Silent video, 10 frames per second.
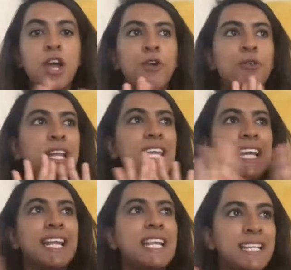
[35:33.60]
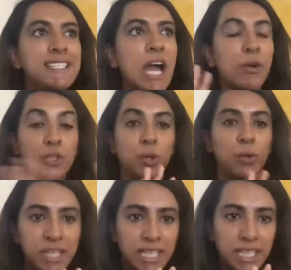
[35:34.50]
really cleans out your
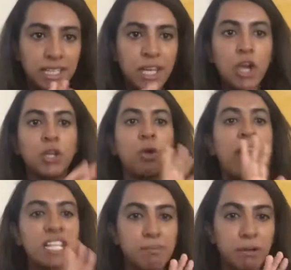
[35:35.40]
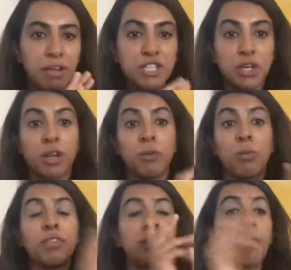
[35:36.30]
need, your aspiration,
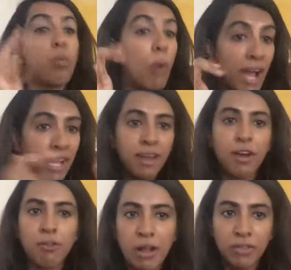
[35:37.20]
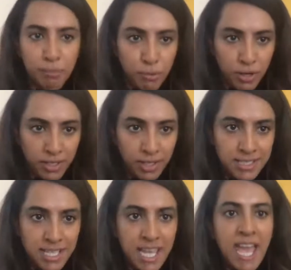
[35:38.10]
and the why around the
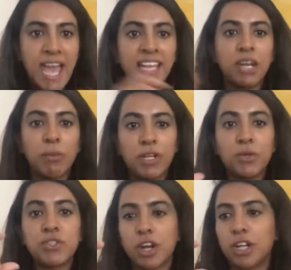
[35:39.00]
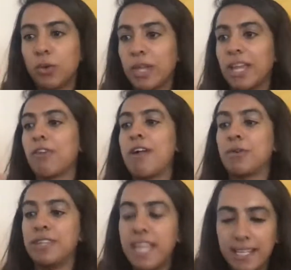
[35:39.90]
product. And then when you start looking
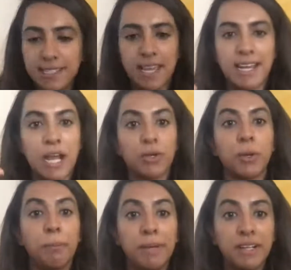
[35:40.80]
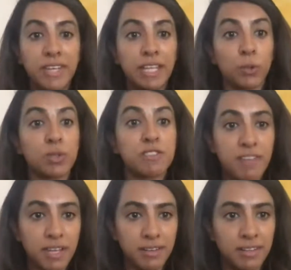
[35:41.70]
around data and how you're building those
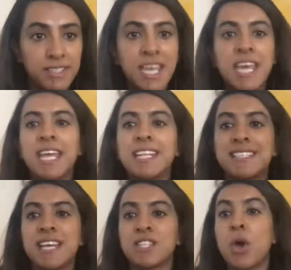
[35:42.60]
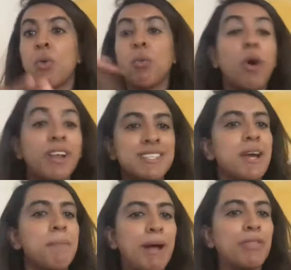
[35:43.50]
funnels, it says, what
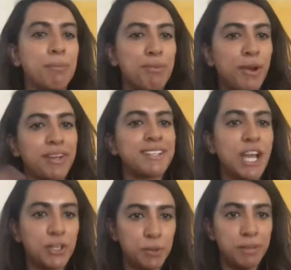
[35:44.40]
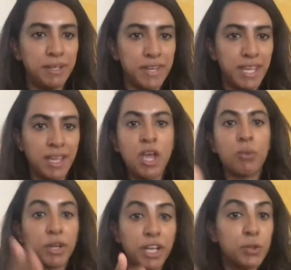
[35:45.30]
about the product are you building?
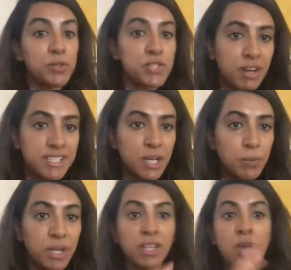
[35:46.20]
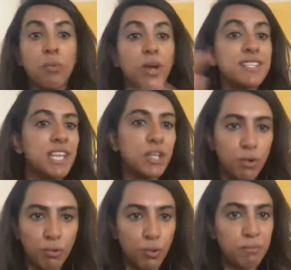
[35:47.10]
What are you starting with? What's in
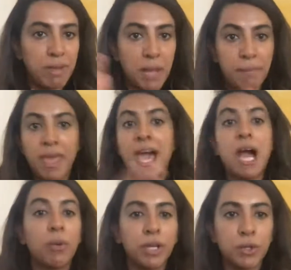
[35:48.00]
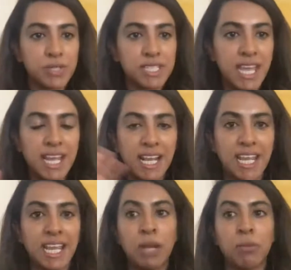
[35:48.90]
your roadmap? How are you
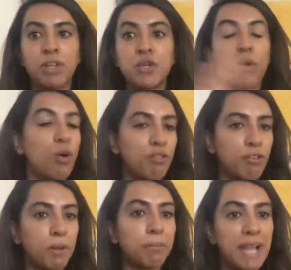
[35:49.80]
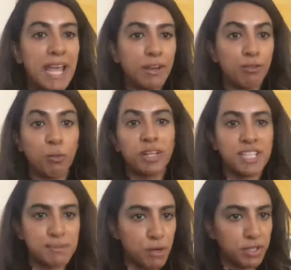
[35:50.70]
scaling? And what's your overall plan of where
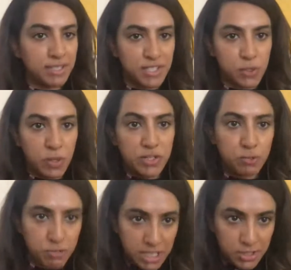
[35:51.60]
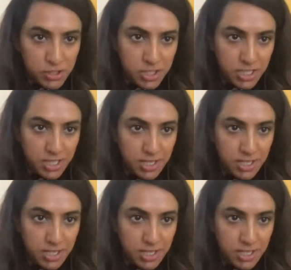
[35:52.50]
this product is going to reach?